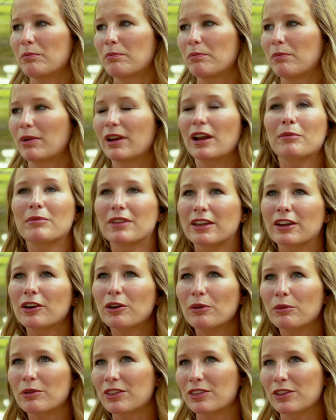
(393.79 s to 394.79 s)
but I'm
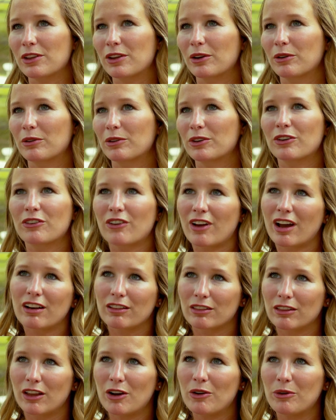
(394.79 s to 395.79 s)
here with you, you're not
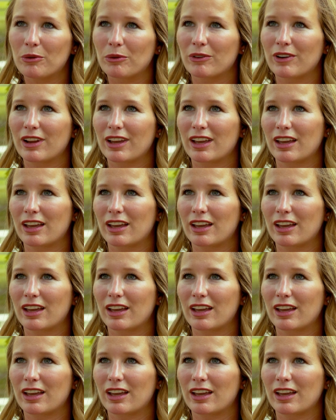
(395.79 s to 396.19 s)
alone.